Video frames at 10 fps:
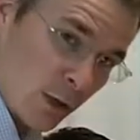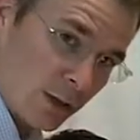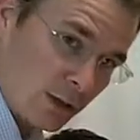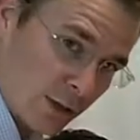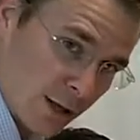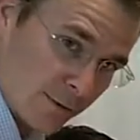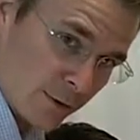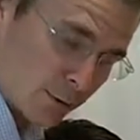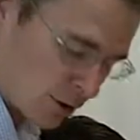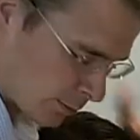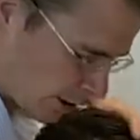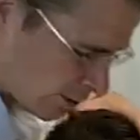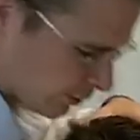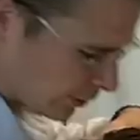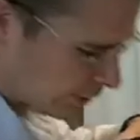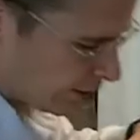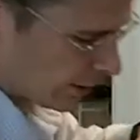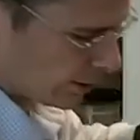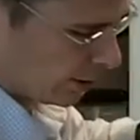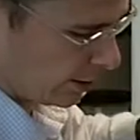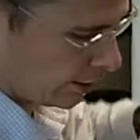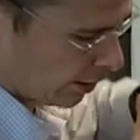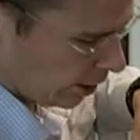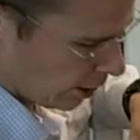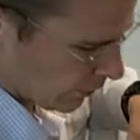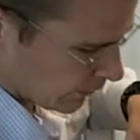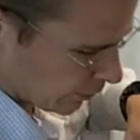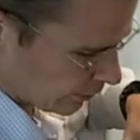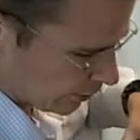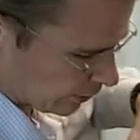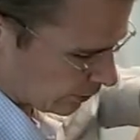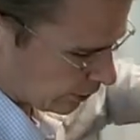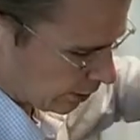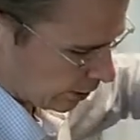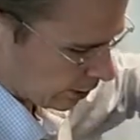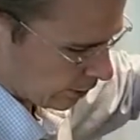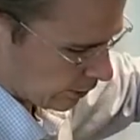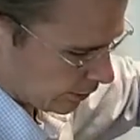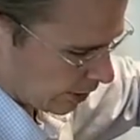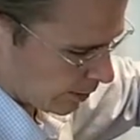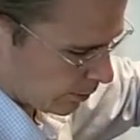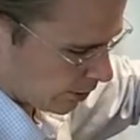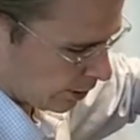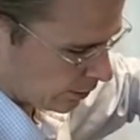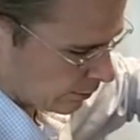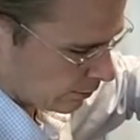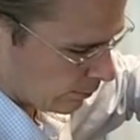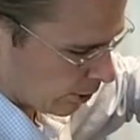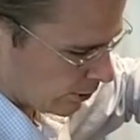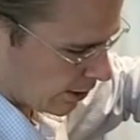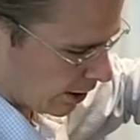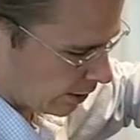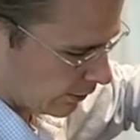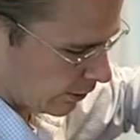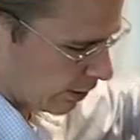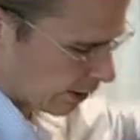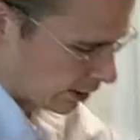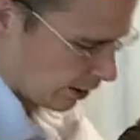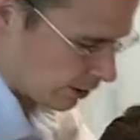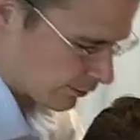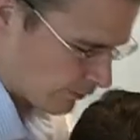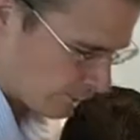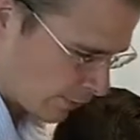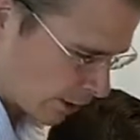and much safer with my choice of technique versus side bending, rotating to lock out,